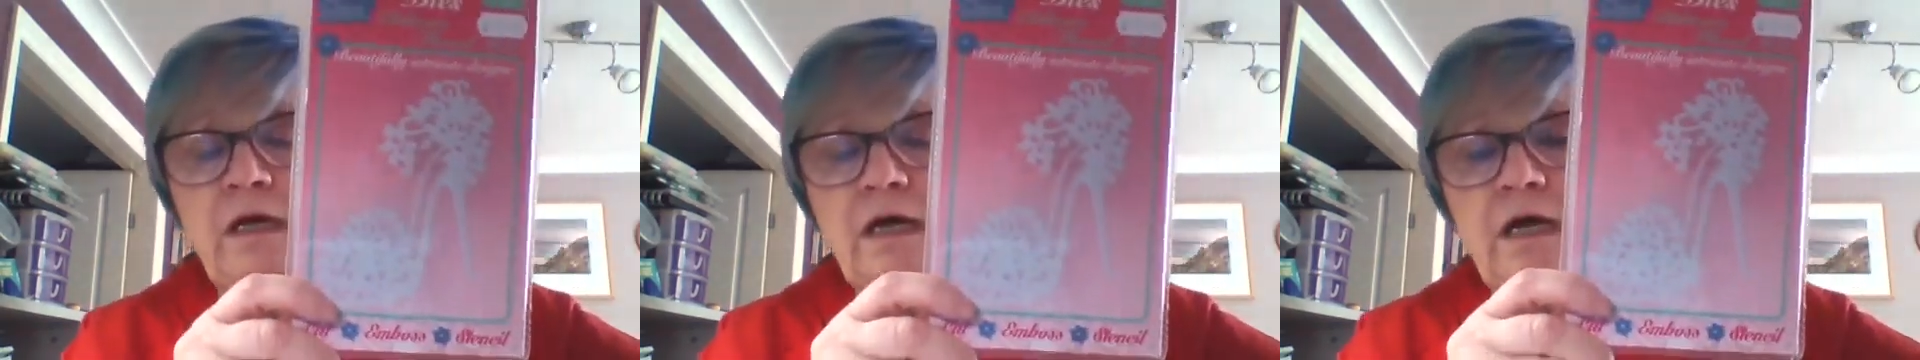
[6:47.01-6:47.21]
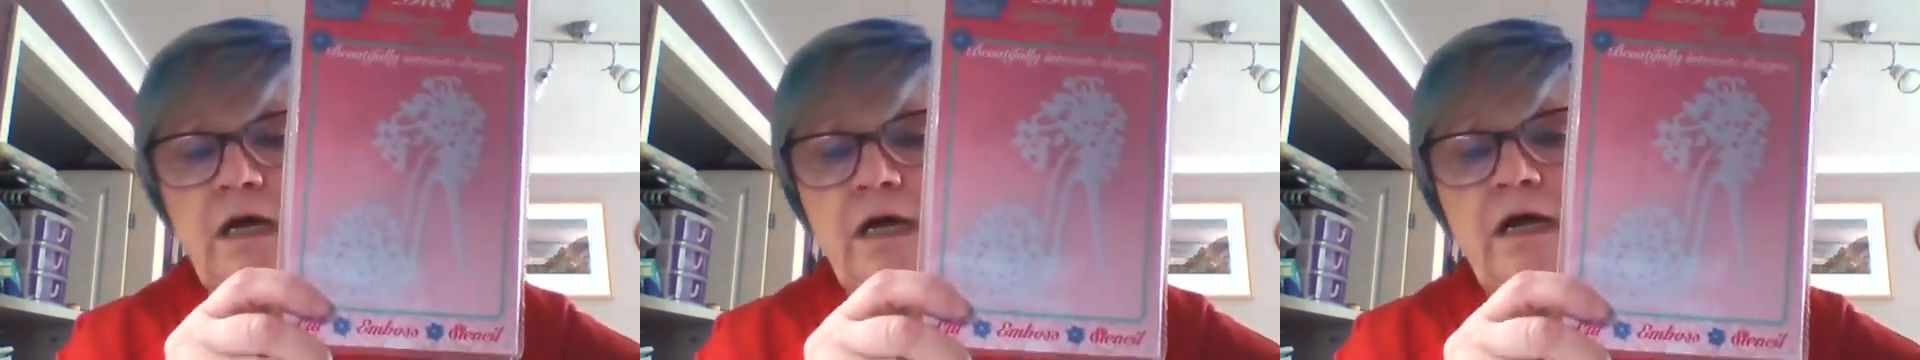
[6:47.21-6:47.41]

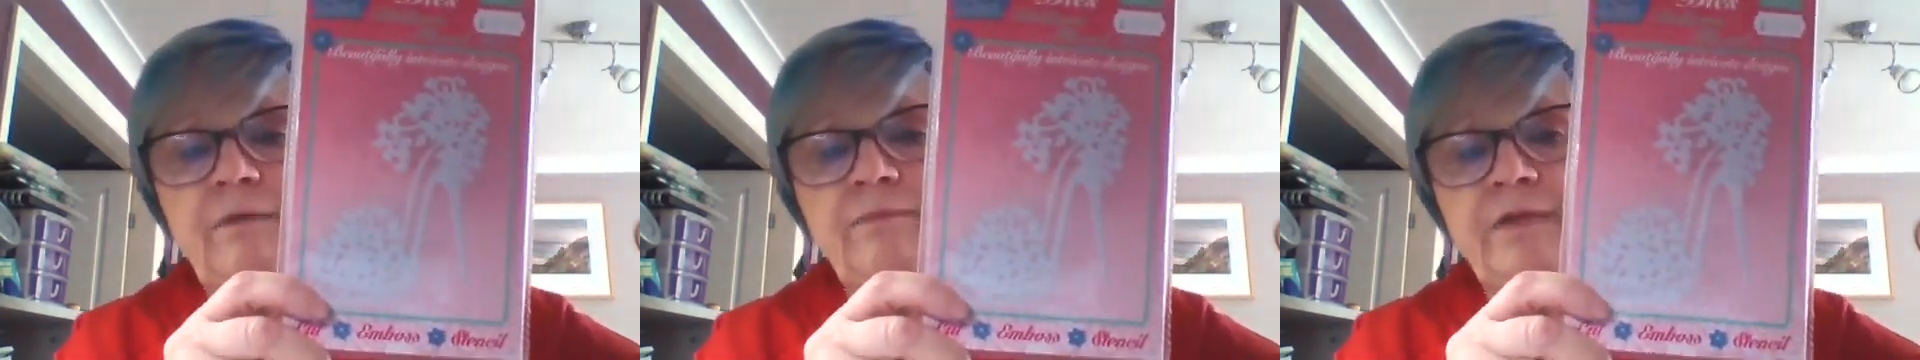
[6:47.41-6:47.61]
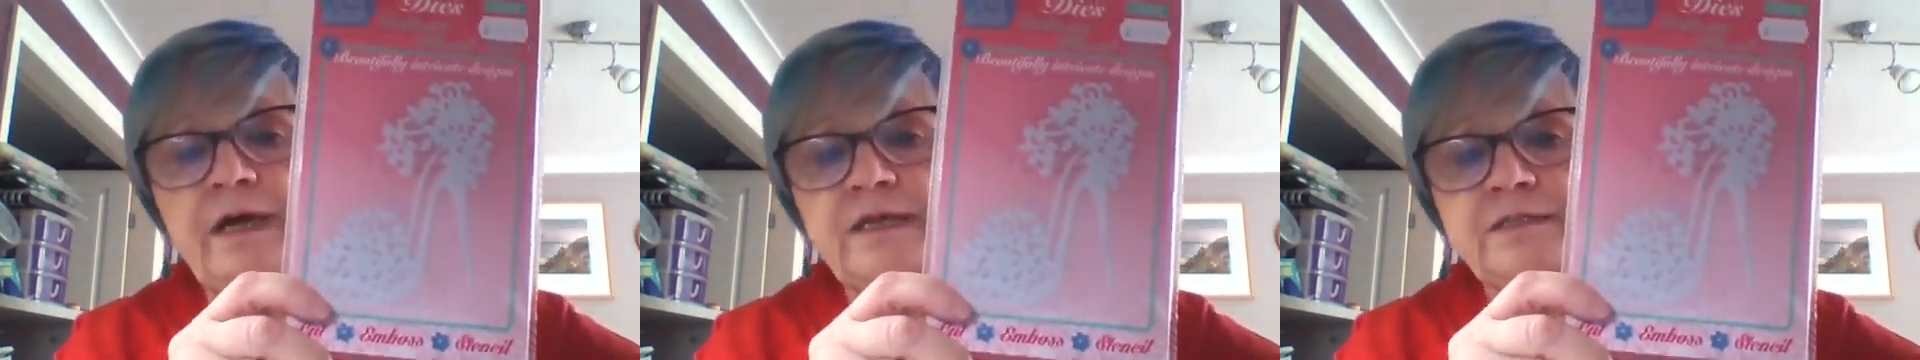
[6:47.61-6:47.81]

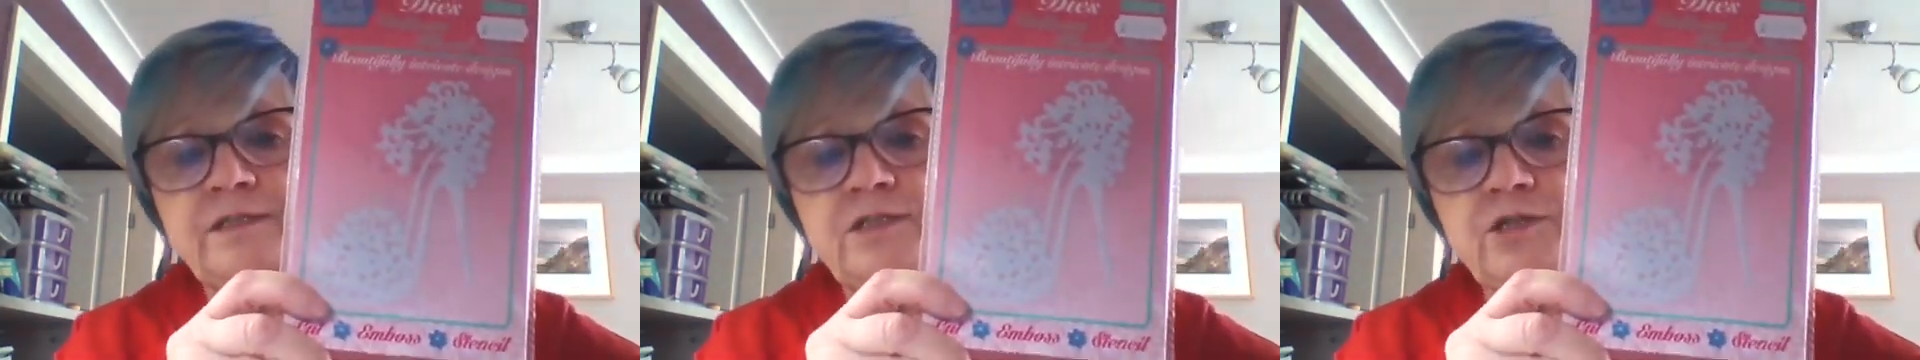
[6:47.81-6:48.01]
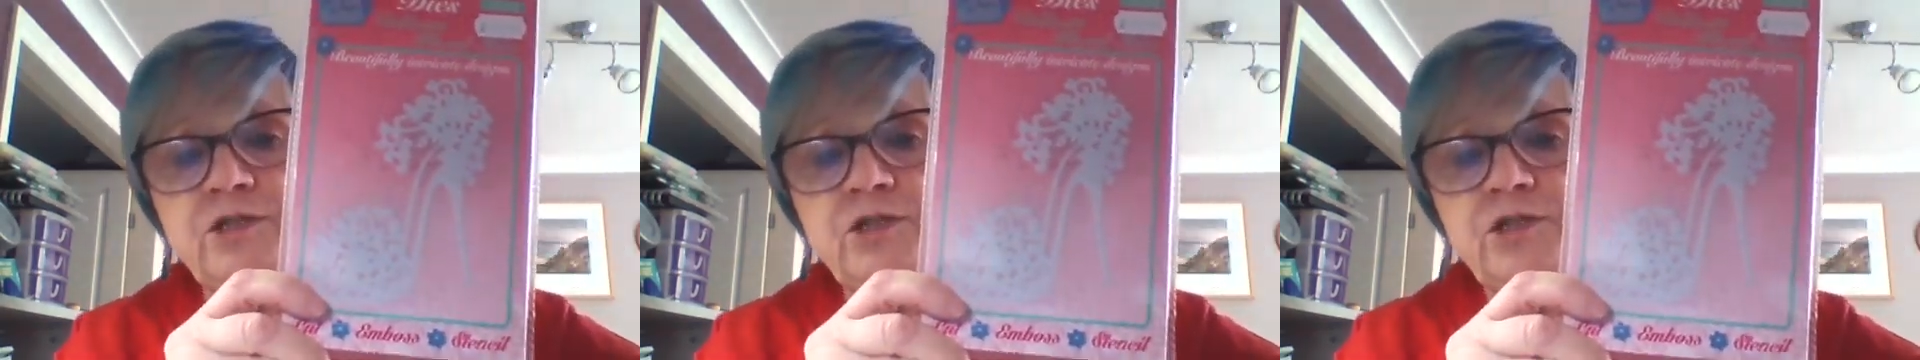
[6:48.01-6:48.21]

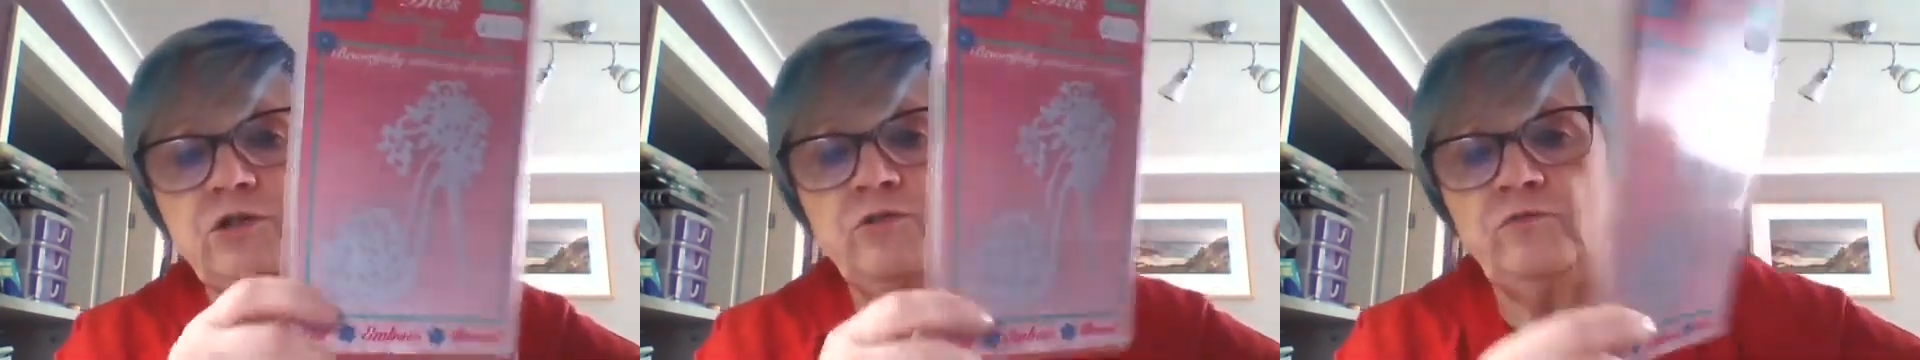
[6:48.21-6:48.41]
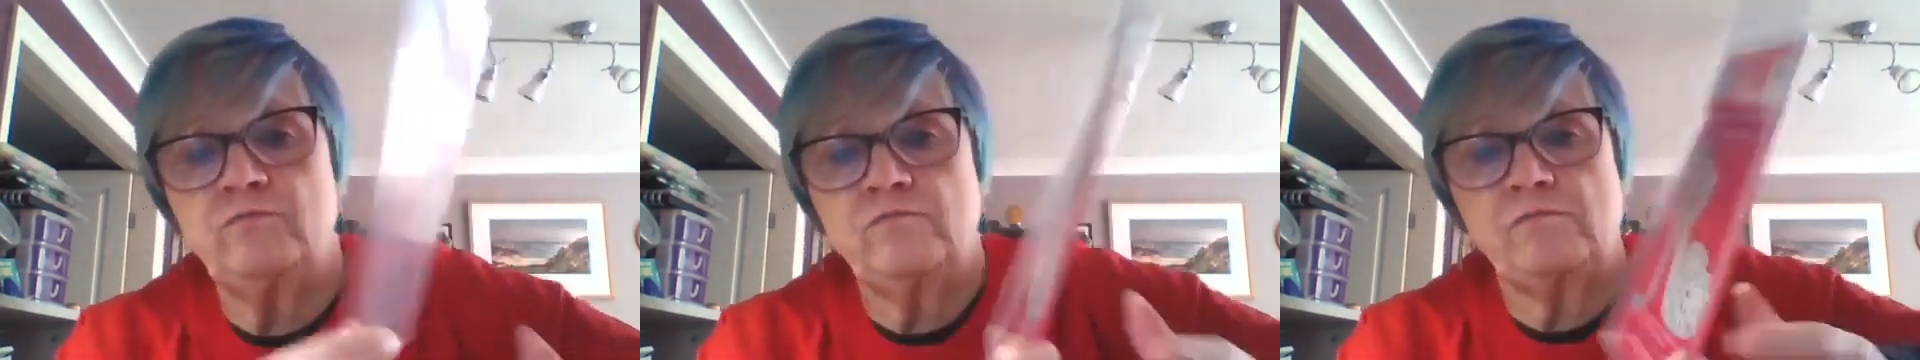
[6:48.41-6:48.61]
That's the
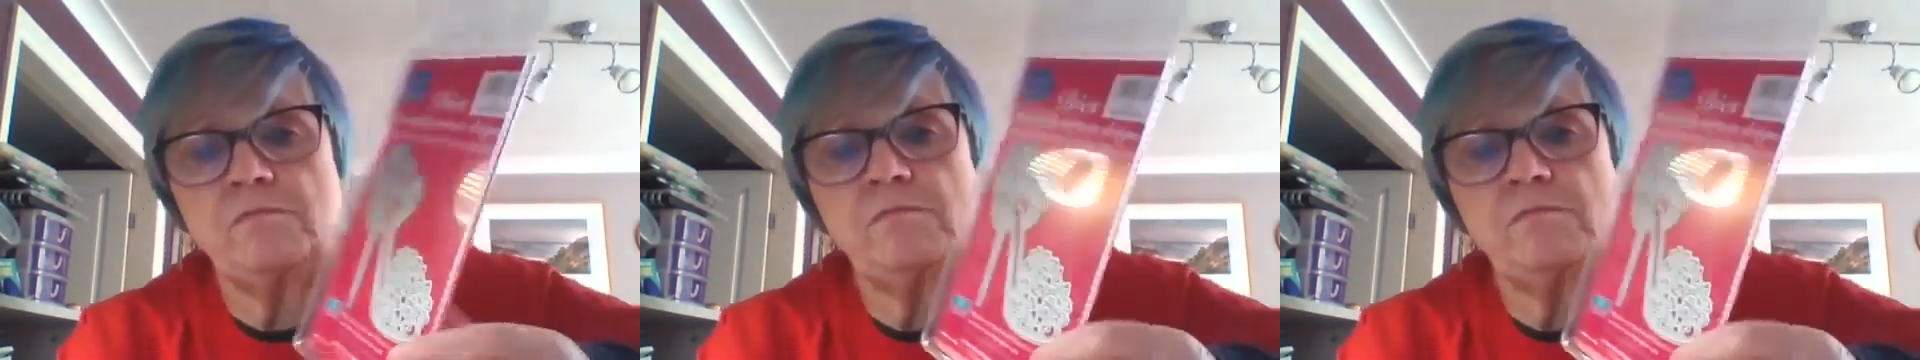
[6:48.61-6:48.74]
shoe.